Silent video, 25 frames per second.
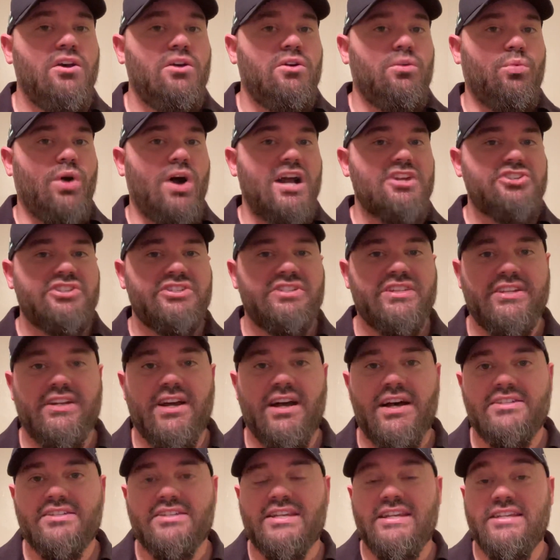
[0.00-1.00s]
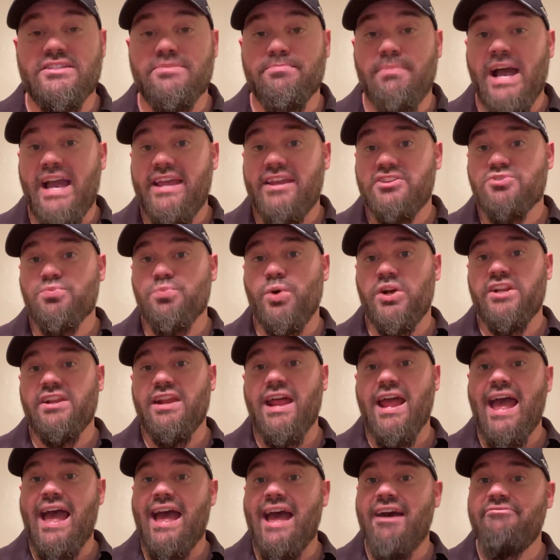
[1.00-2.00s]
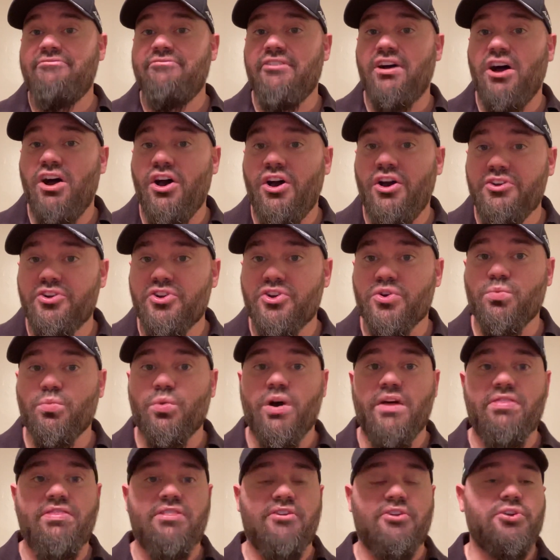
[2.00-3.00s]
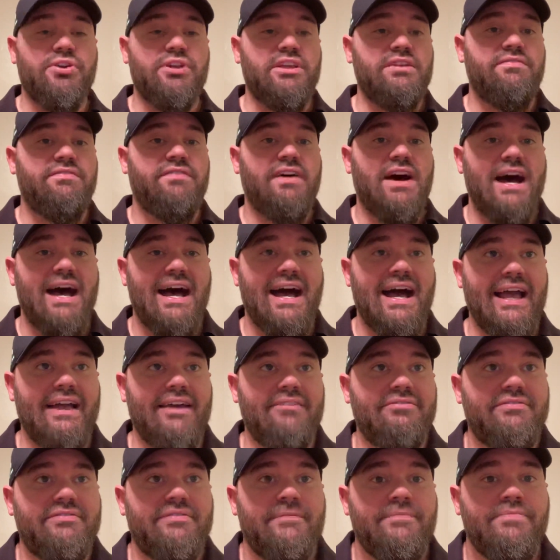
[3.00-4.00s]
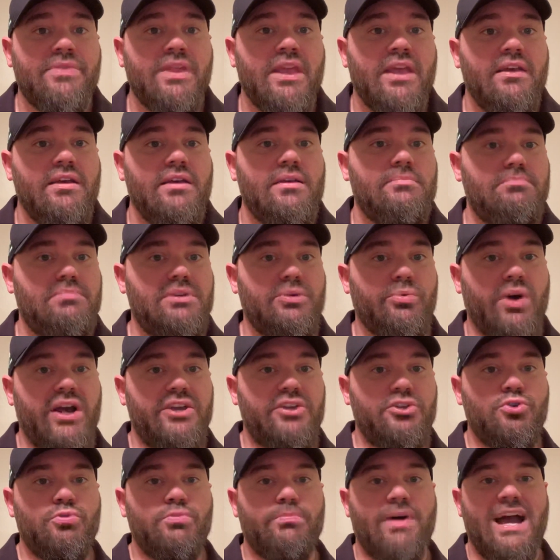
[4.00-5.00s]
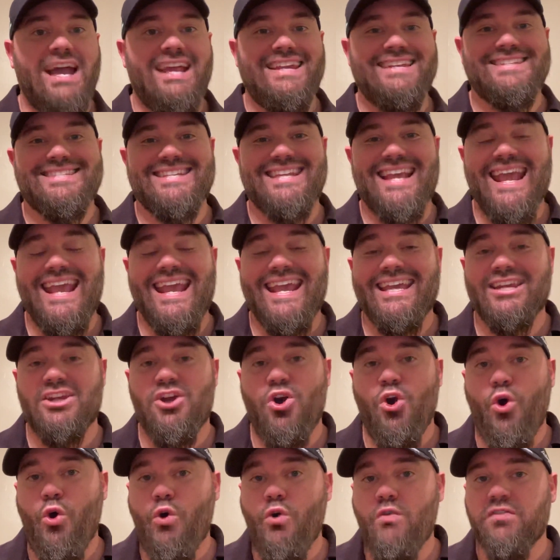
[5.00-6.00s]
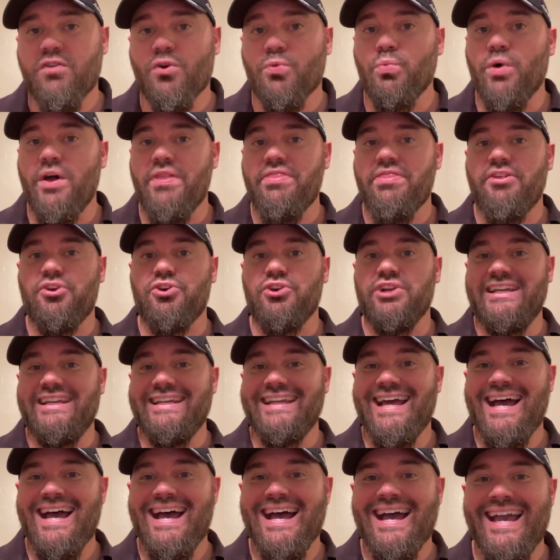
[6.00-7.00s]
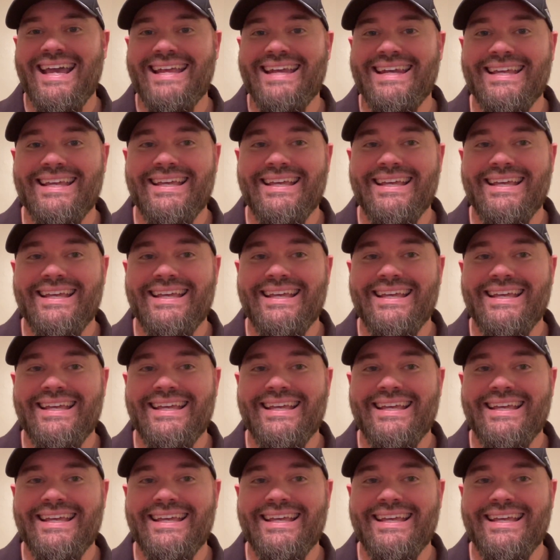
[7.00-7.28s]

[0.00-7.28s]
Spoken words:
Washington Huskies minus 1.5 under 135, BYU minus 8 over 139.